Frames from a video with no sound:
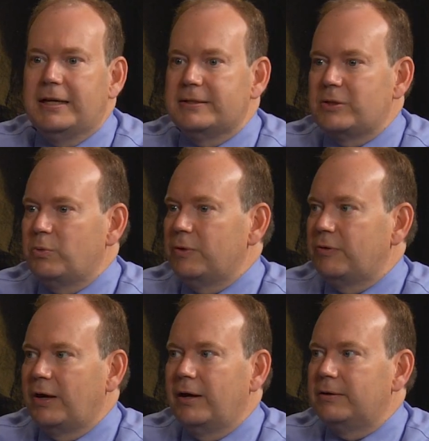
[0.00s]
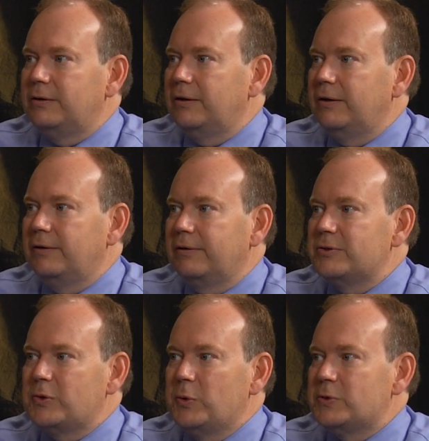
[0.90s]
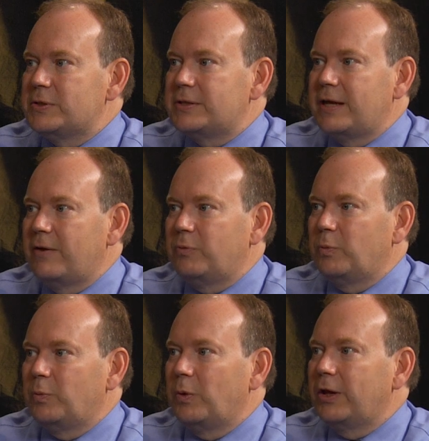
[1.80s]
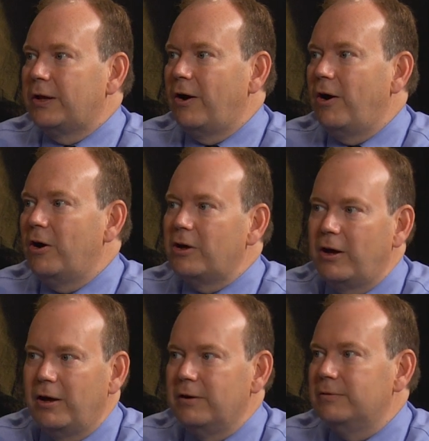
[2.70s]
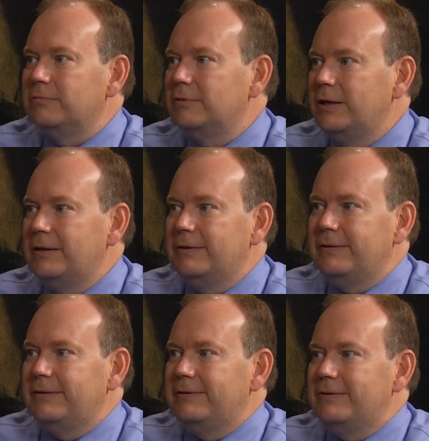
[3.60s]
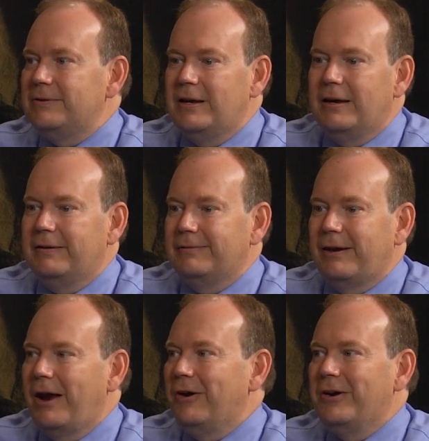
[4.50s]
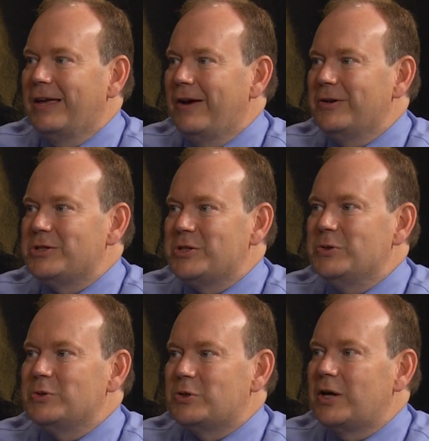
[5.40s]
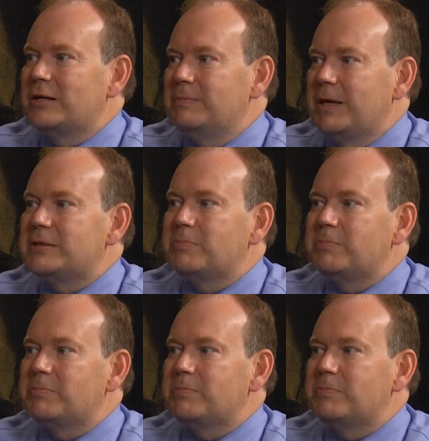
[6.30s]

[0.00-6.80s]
And so we've got consultants and staff working hard on ironing out issues, trying to make some